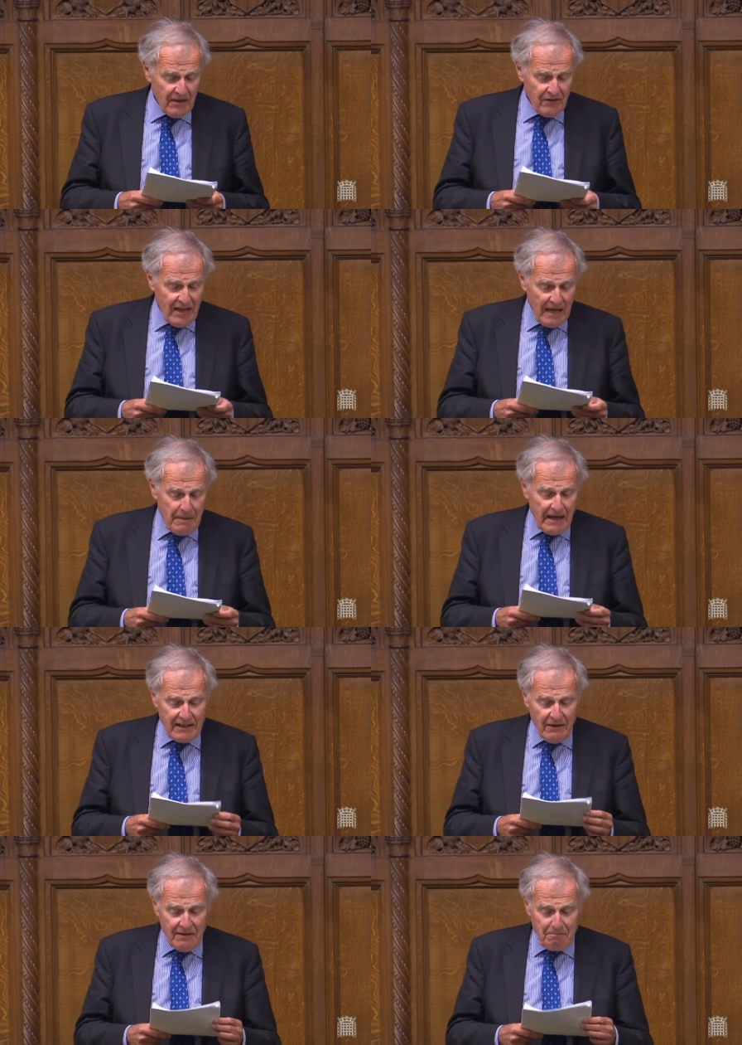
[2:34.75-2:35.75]
thereby
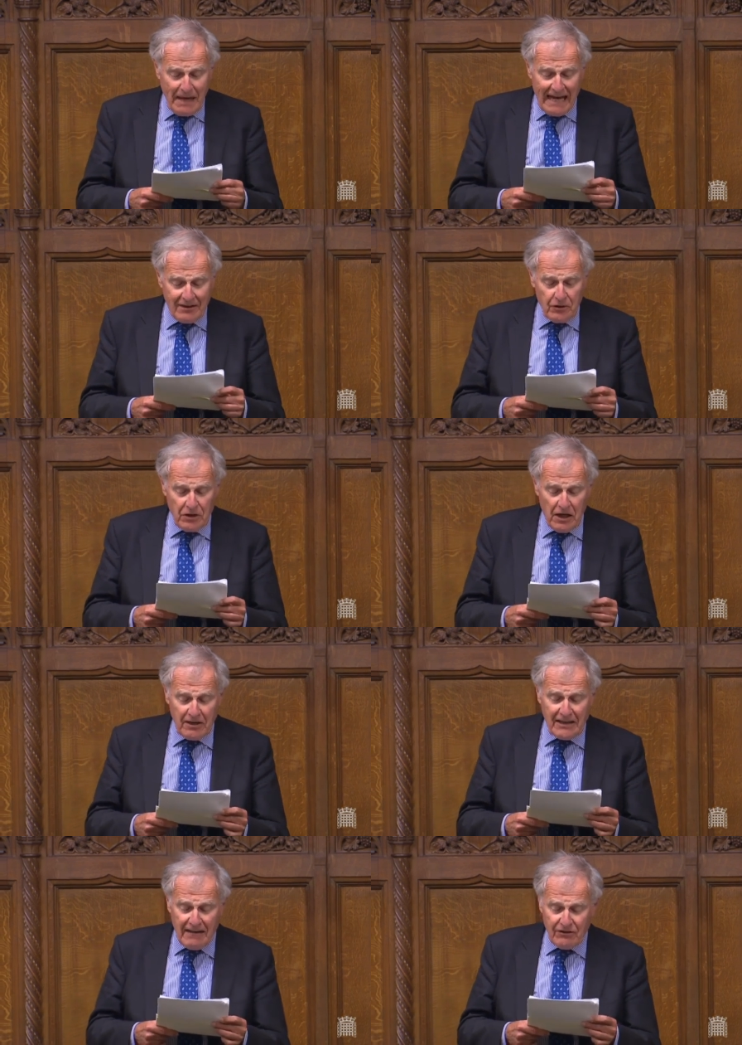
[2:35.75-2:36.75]
going back on
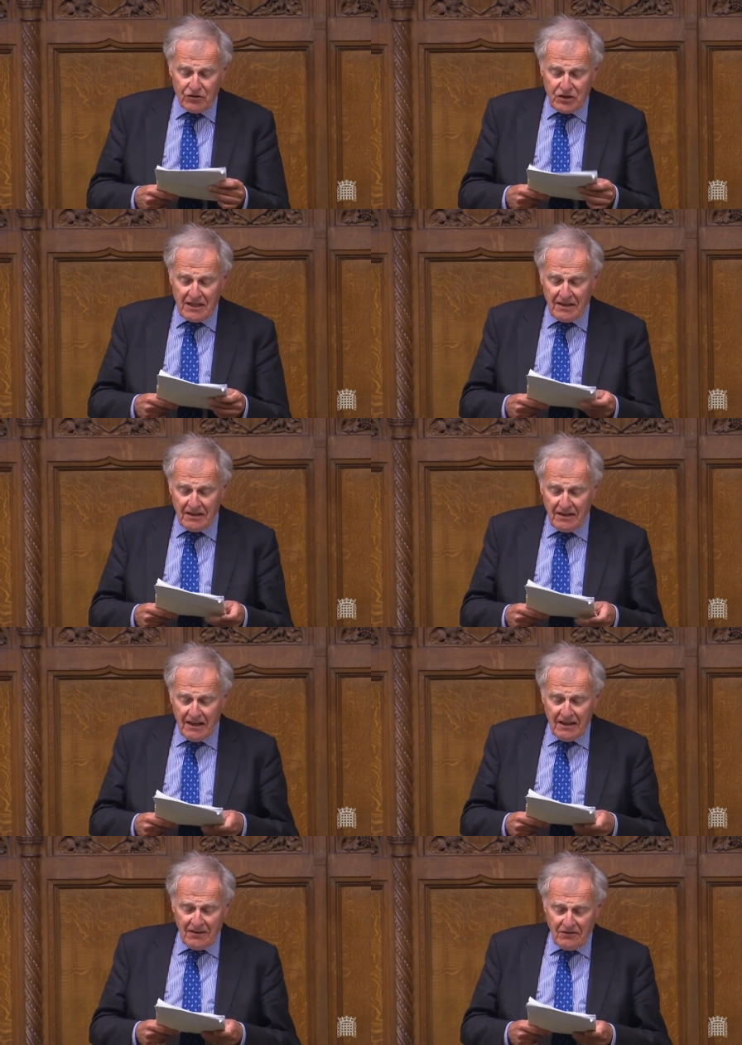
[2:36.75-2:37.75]
her guarantee
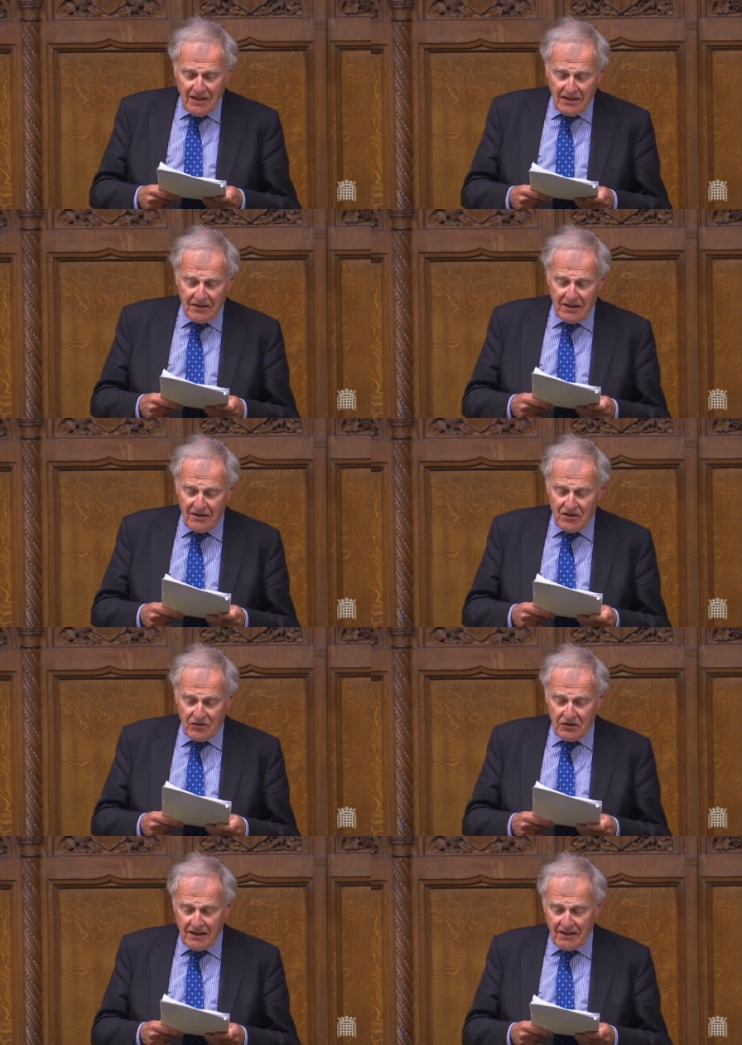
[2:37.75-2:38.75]
that nothing is
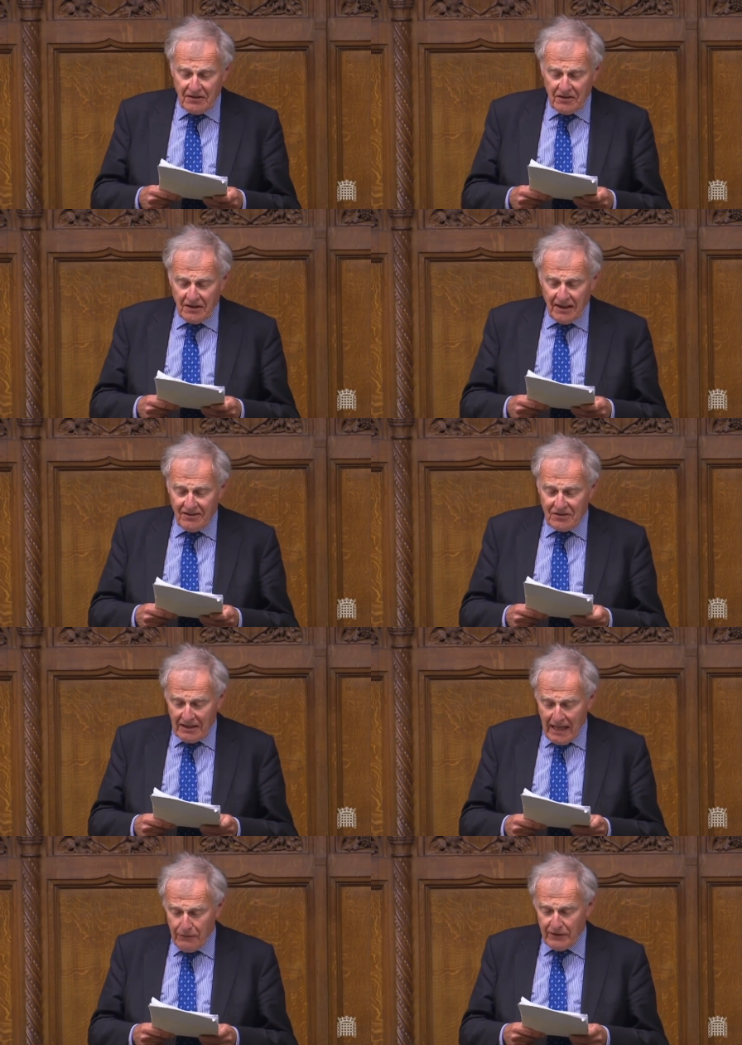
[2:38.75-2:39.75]
agreed
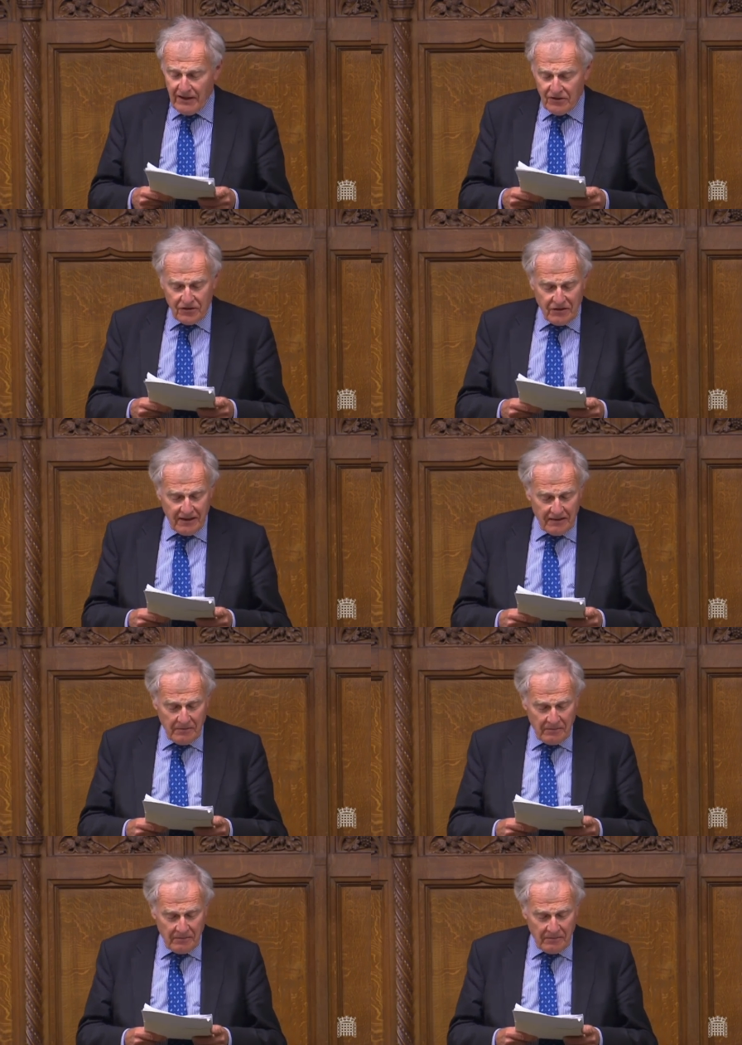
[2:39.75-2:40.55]
until everything's agreed.